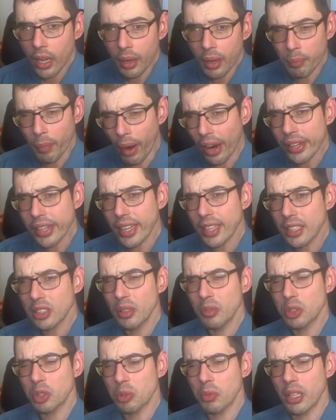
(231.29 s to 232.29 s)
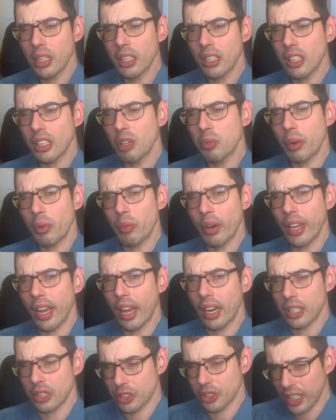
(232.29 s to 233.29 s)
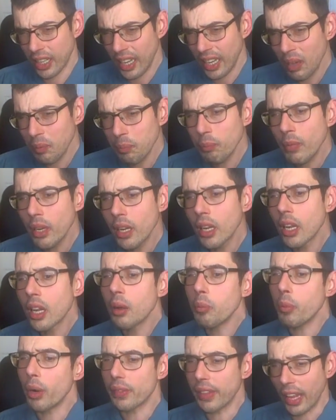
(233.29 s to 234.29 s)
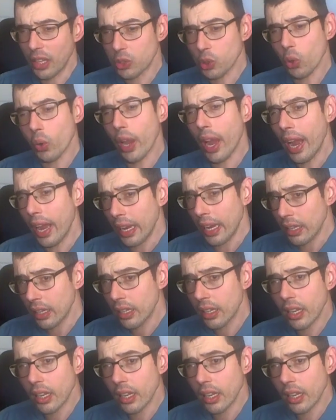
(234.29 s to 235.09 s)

Market seems to be a little bit running out of steam, but that's okay.